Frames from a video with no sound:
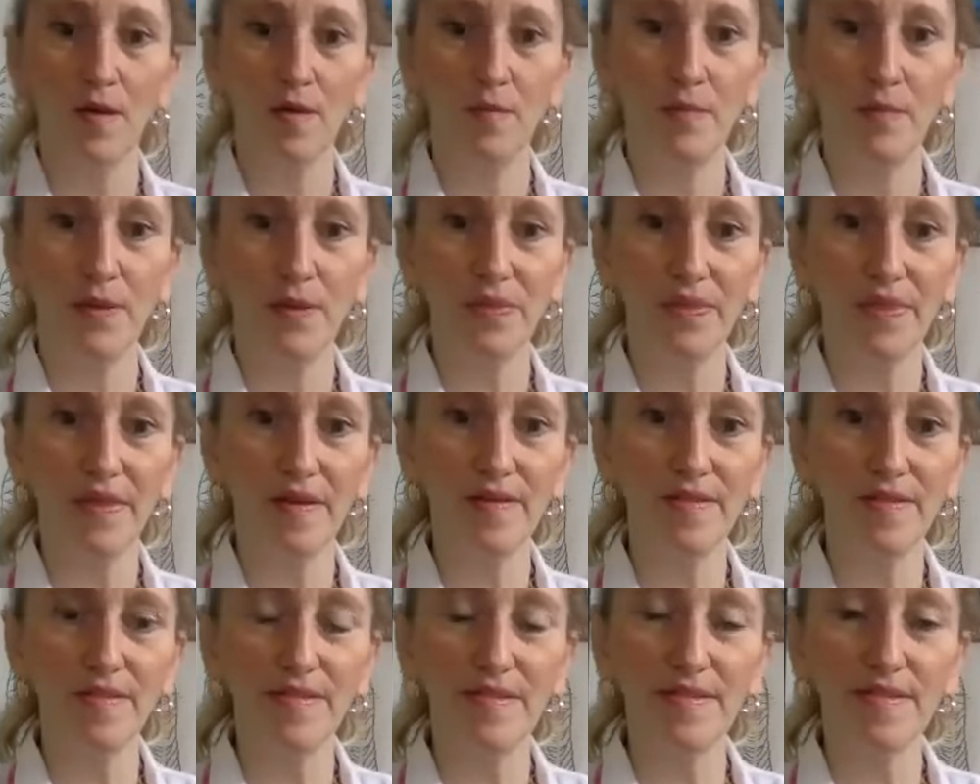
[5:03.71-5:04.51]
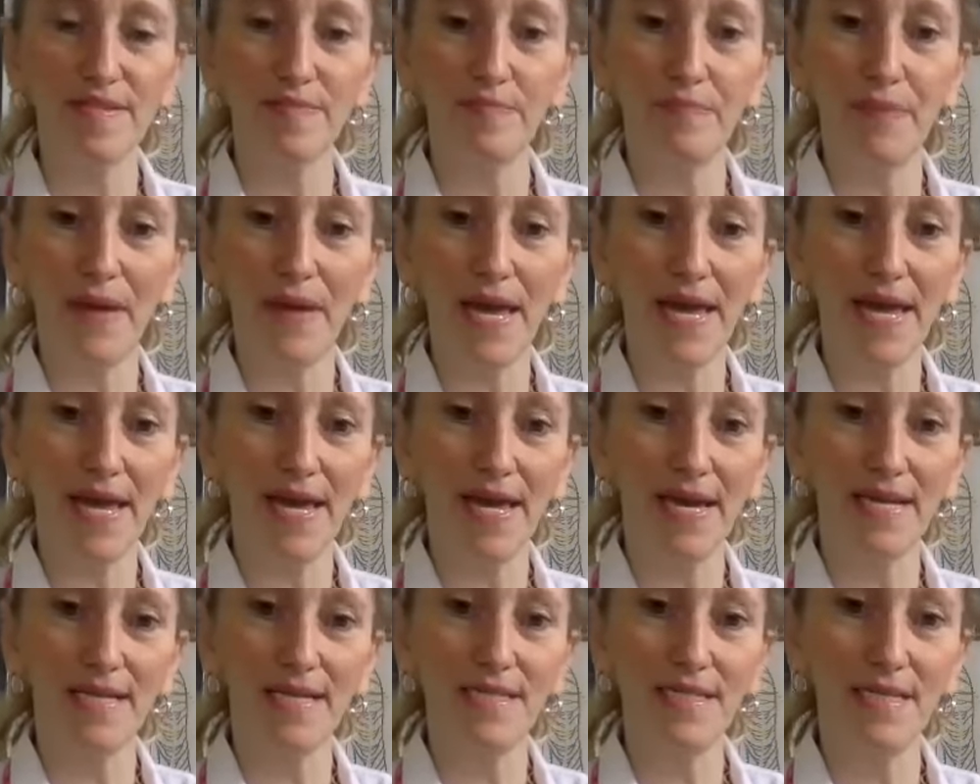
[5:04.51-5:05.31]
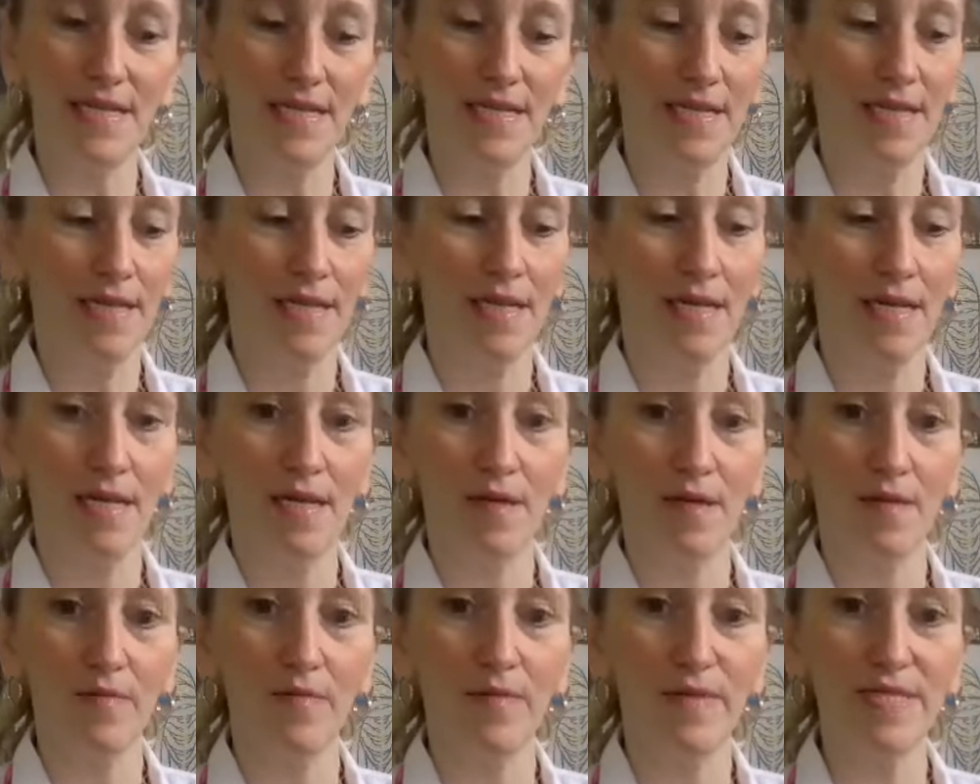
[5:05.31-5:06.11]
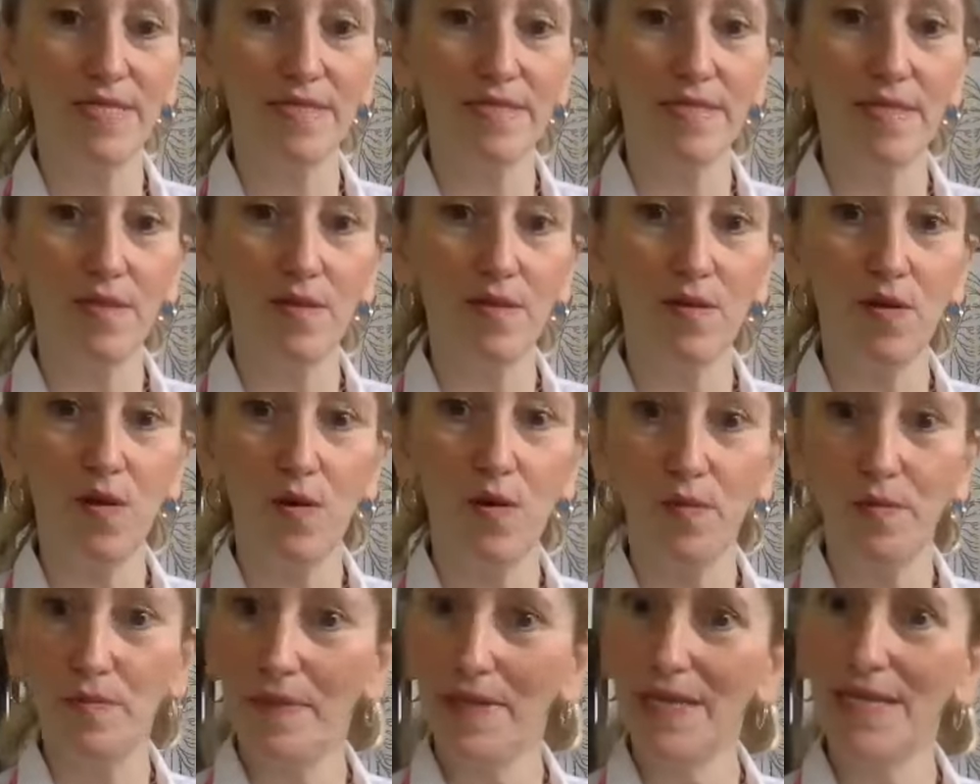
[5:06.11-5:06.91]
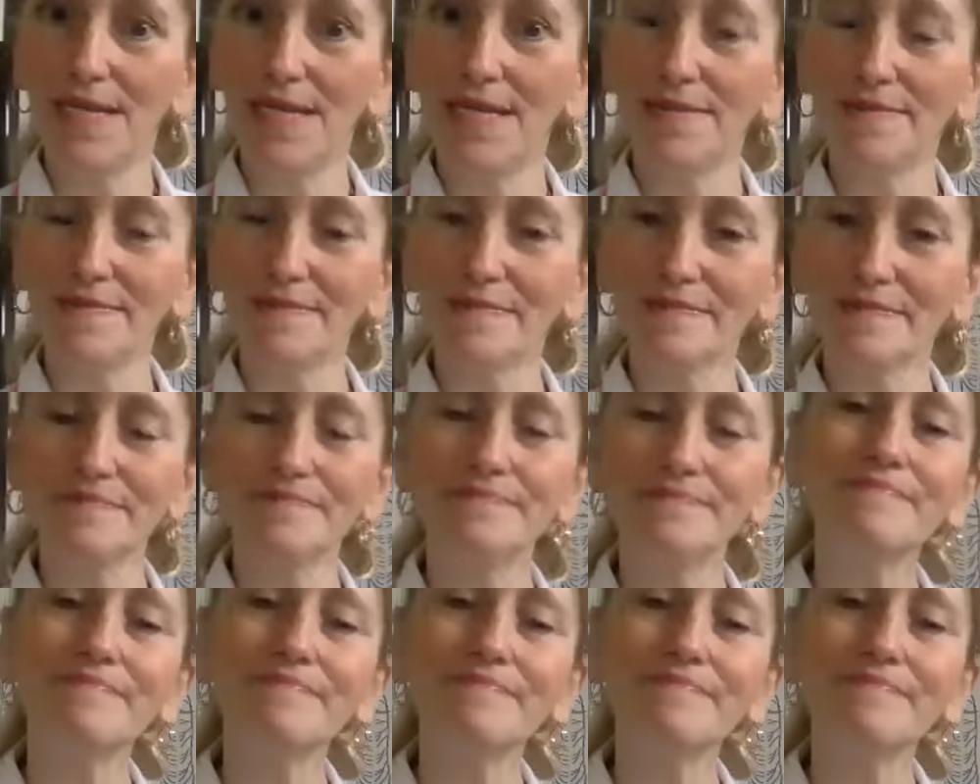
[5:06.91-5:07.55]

But there's this band with silicone beading.